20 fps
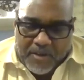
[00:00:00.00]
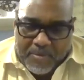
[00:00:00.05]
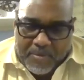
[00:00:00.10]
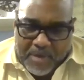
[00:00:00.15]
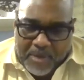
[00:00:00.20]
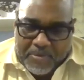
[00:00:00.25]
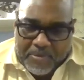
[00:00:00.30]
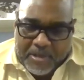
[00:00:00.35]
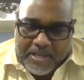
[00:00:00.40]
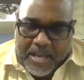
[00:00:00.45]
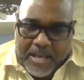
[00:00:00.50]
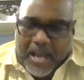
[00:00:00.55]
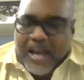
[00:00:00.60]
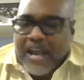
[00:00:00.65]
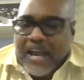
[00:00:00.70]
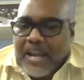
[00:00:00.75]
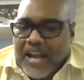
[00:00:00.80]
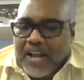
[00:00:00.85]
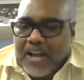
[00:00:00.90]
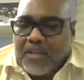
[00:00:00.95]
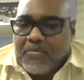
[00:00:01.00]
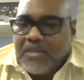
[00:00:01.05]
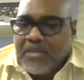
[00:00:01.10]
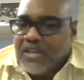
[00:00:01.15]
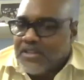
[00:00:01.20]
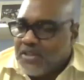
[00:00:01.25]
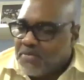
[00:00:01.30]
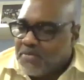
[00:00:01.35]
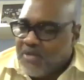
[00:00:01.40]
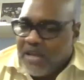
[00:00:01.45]
I, I mean, not and I don't
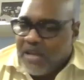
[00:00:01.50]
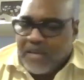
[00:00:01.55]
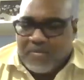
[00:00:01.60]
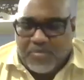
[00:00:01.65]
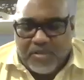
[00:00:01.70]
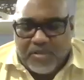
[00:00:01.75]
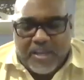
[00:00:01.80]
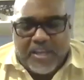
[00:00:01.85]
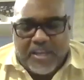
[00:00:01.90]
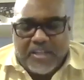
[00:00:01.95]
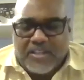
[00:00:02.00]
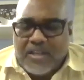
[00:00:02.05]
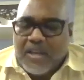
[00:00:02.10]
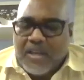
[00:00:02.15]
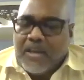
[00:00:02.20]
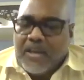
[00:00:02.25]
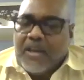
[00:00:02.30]
mean just making plays,